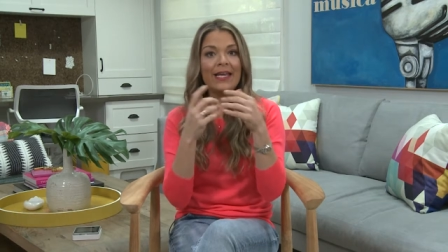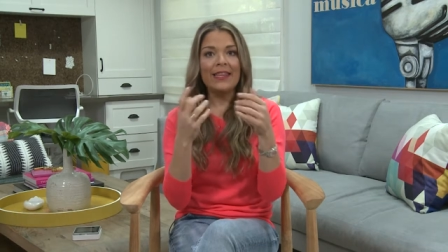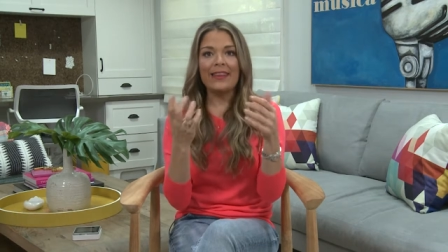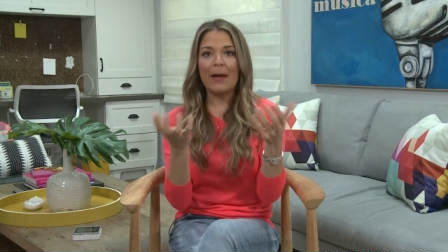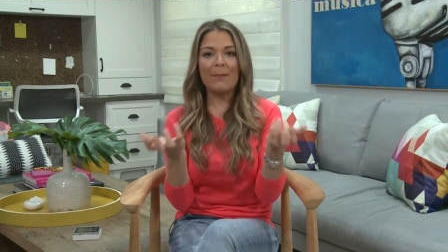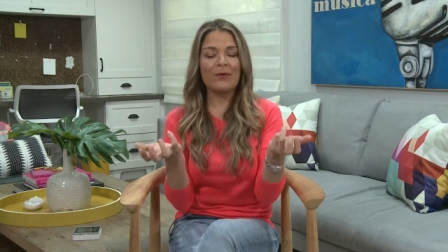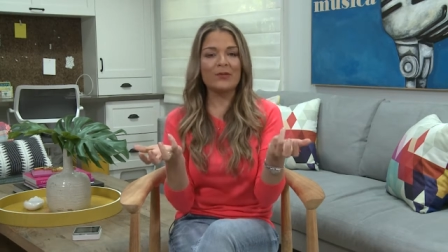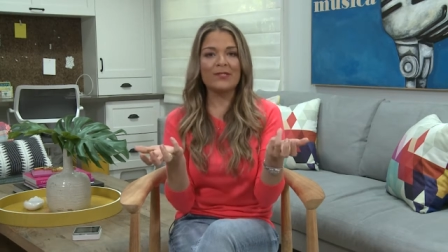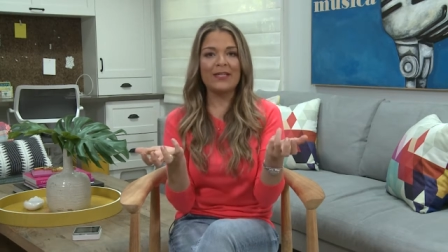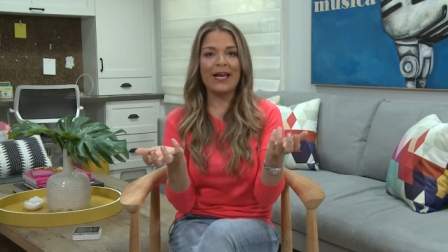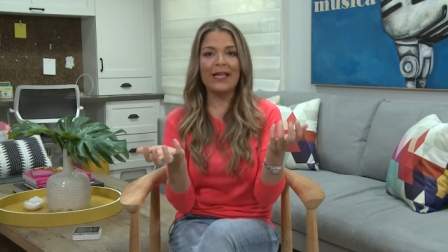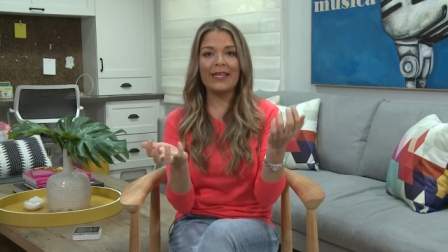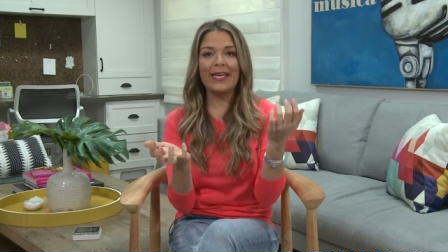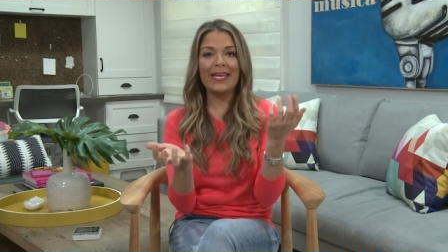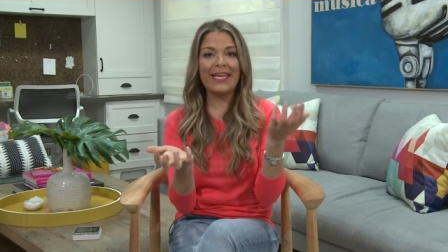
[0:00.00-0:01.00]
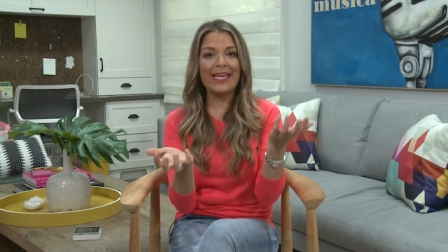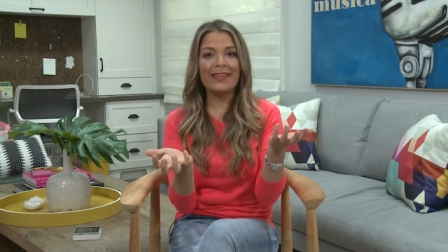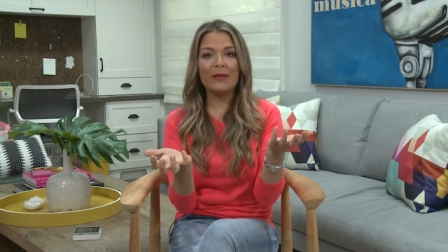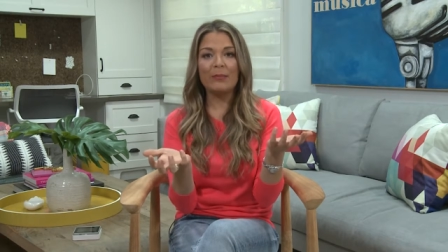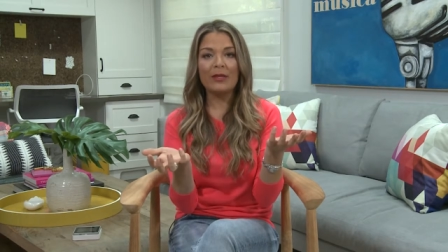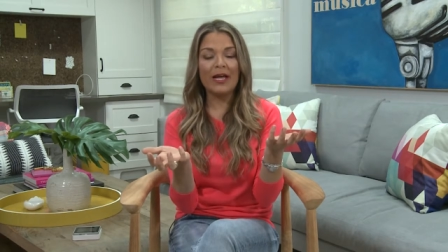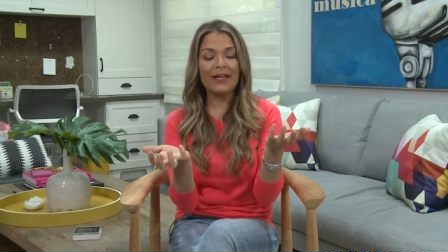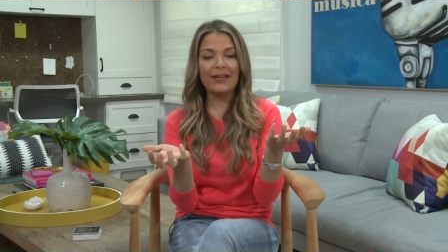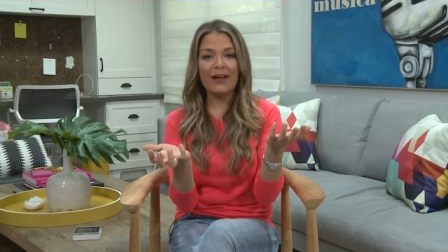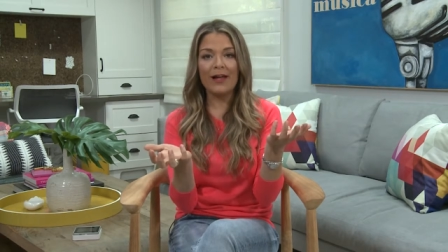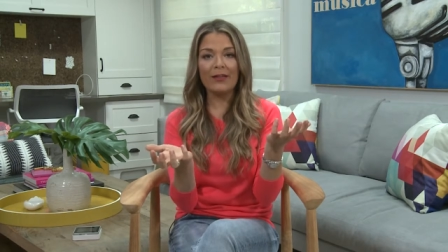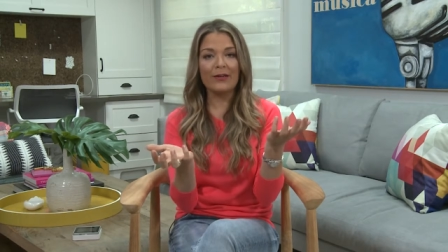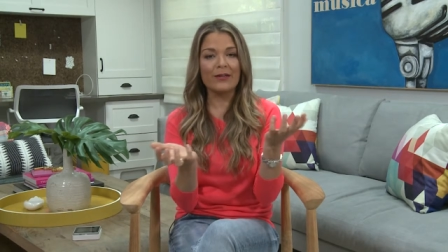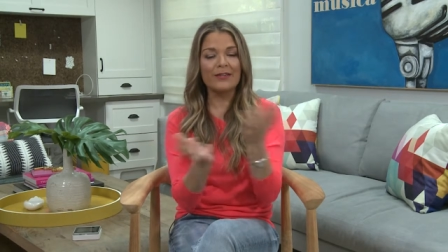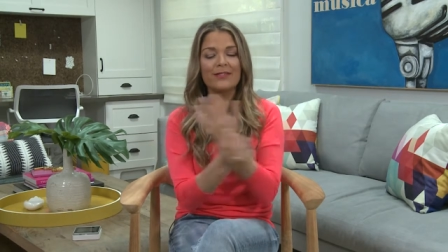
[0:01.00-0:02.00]
that personality in the blind
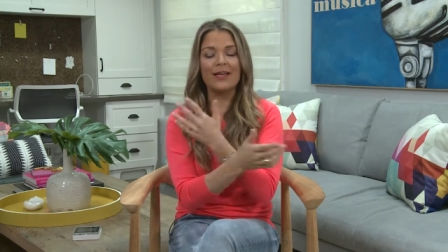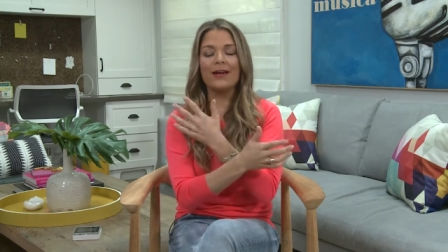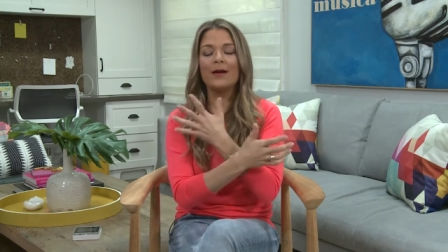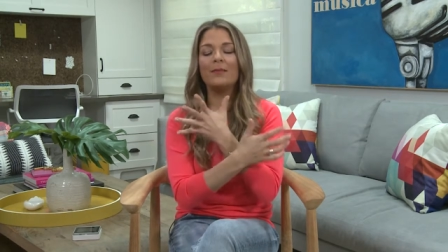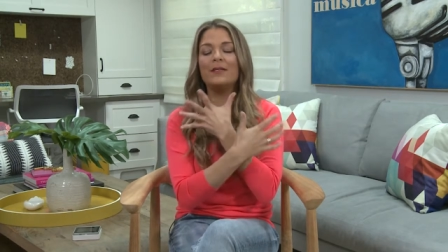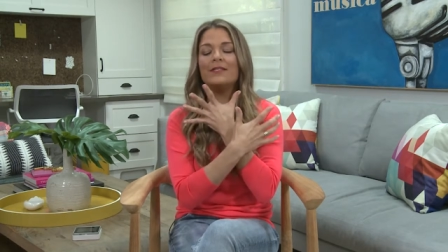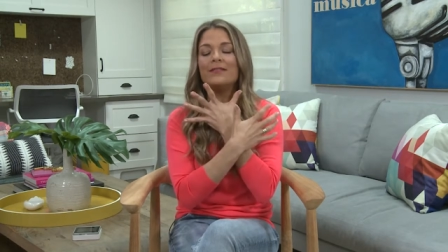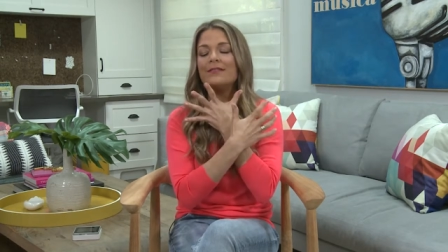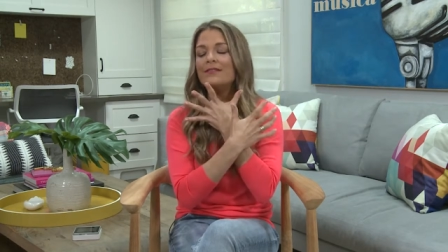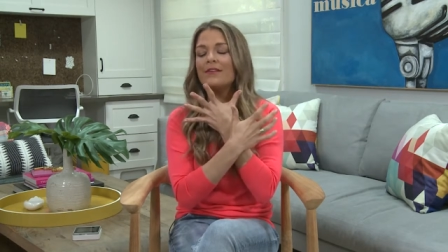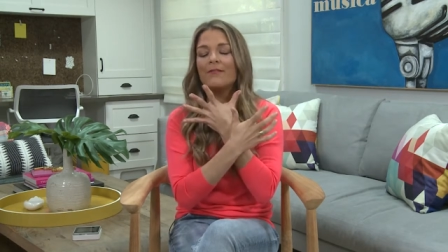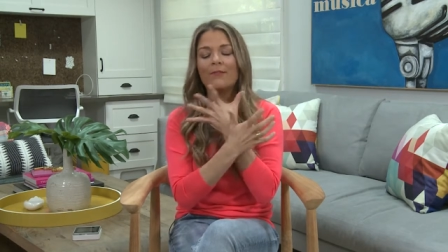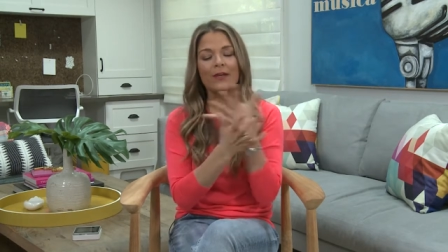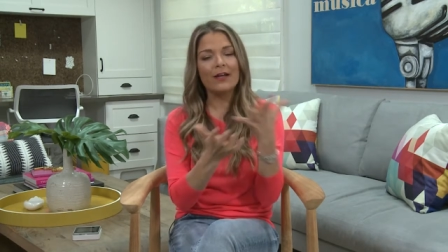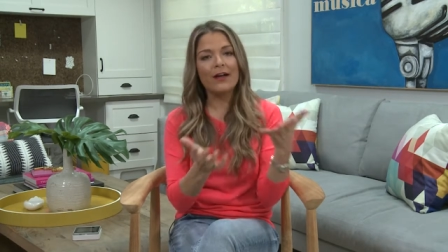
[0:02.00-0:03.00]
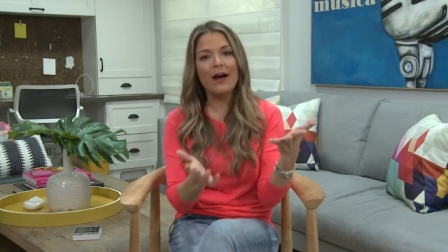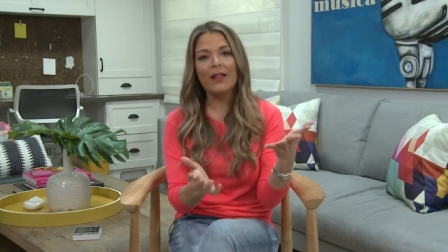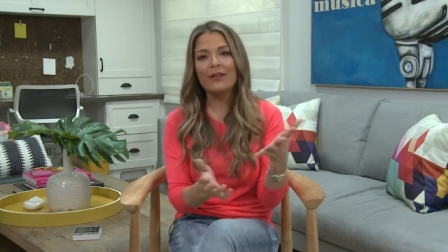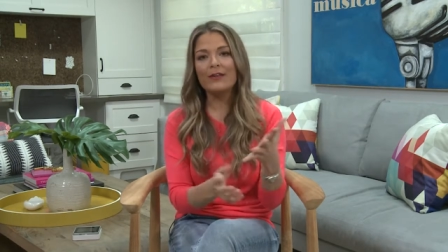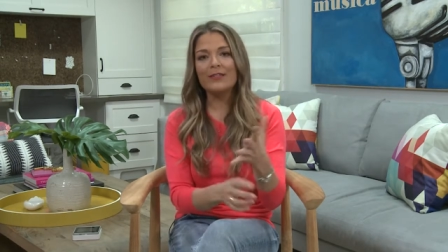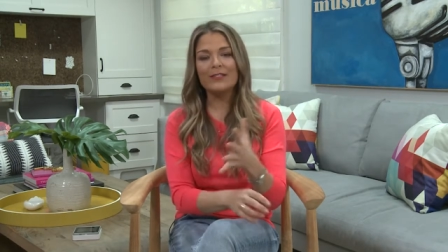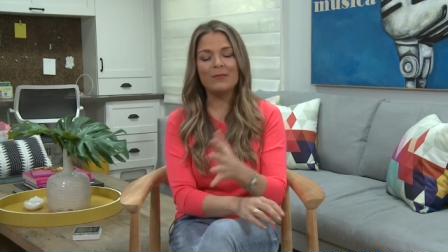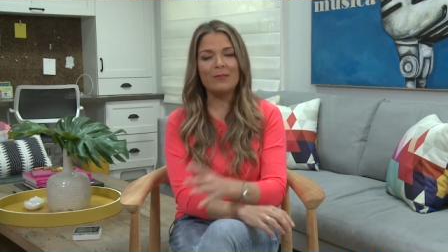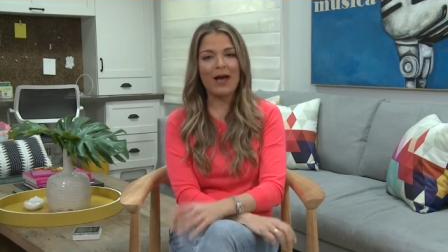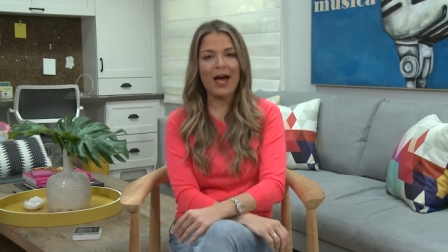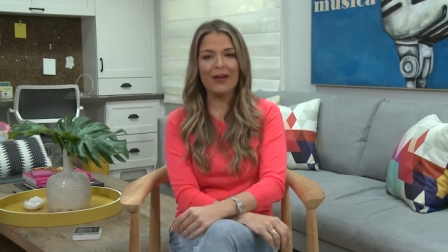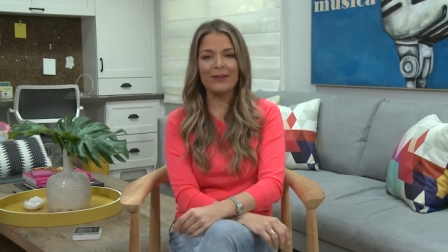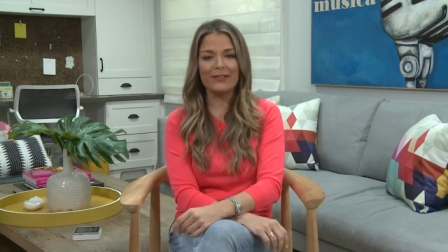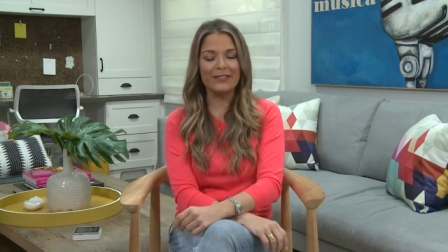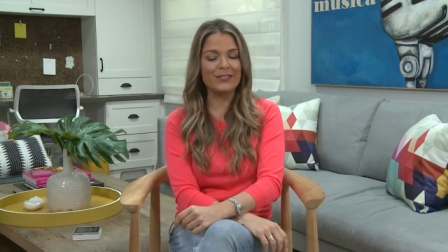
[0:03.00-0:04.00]
color because they come in different colors and
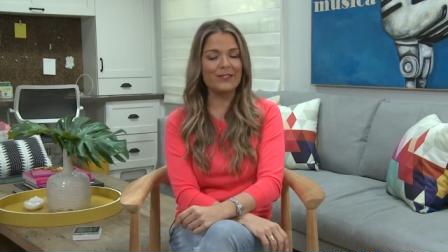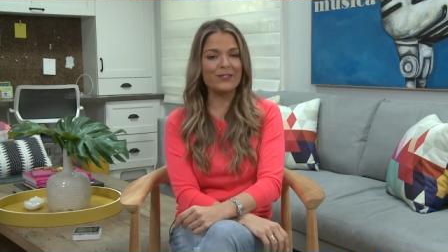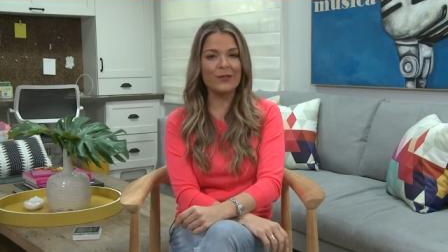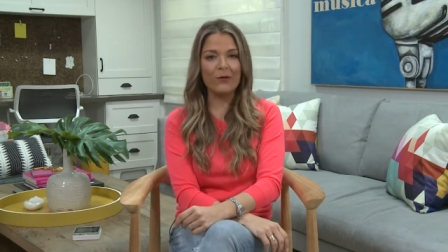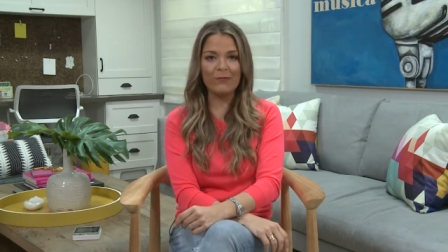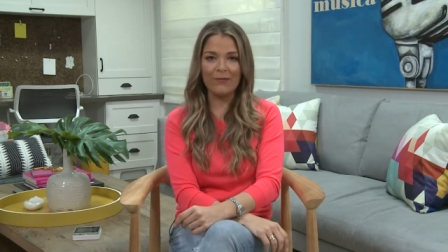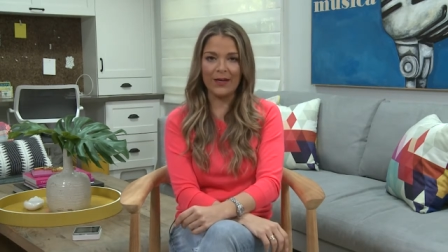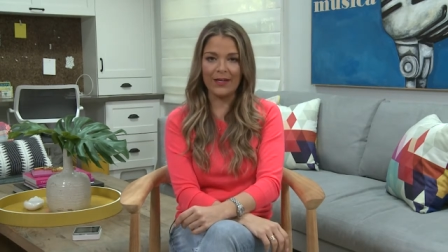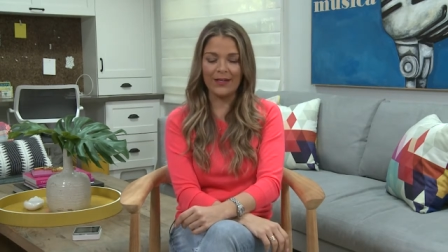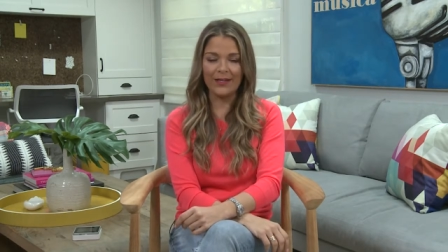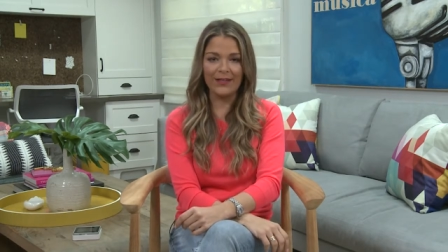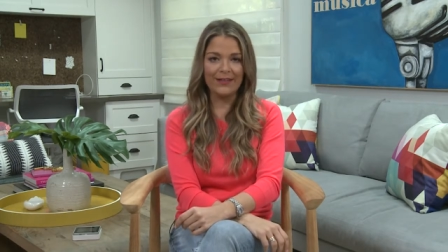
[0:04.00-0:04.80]
patterns. It's so fun.